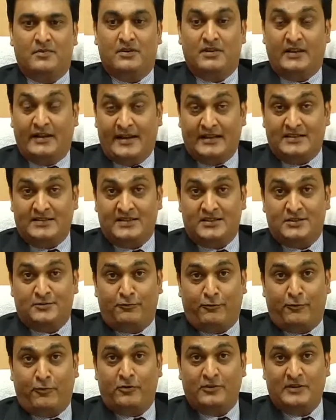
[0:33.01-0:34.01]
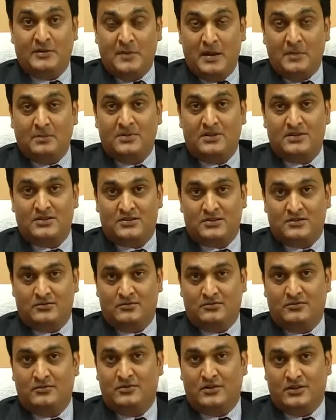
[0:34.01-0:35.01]
that exist for the members
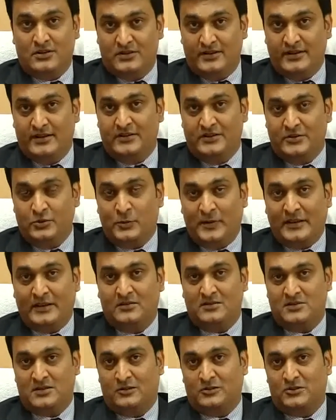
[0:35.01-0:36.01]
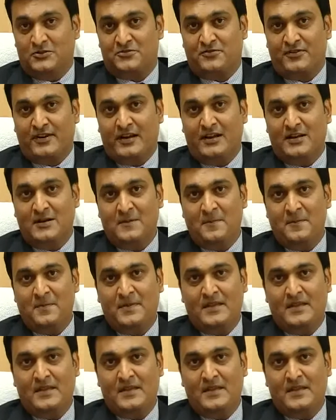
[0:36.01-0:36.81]
to do with South Australia.